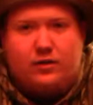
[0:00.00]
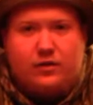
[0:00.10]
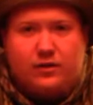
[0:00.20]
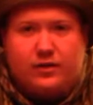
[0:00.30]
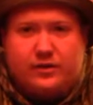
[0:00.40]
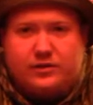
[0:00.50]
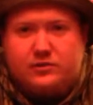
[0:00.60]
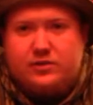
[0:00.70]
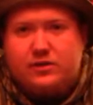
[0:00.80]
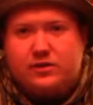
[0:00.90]
Alright, so
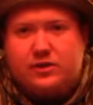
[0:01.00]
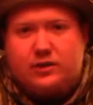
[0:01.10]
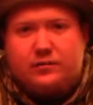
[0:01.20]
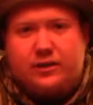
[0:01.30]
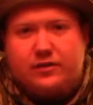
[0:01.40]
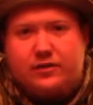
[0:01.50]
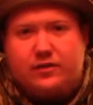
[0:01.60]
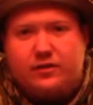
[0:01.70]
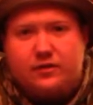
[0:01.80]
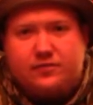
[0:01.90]
we just talked about
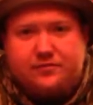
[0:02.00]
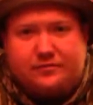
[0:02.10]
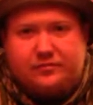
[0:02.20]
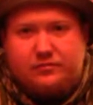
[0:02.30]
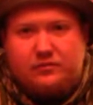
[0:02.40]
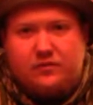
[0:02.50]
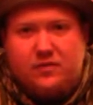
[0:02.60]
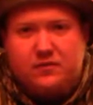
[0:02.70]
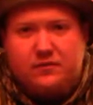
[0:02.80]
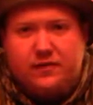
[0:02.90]
the
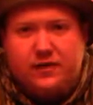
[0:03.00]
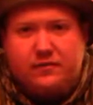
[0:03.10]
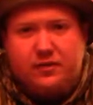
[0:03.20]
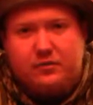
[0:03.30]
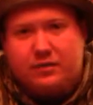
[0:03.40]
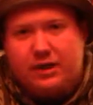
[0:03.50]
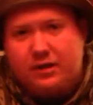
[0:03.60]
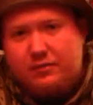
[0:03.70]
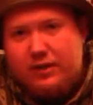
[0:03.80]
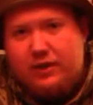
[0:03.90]
Favorite
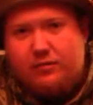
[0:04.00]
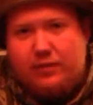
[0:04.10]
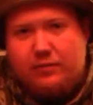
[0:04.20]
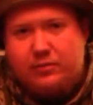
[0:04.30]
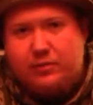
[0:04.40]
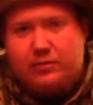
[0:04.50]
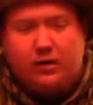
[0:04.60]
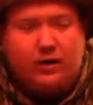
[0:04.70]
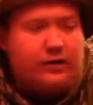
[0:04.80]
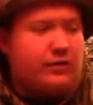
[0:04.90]
medium light White Bird
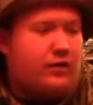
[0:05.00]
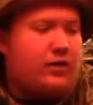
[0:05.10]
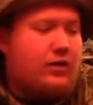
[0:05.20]
rod.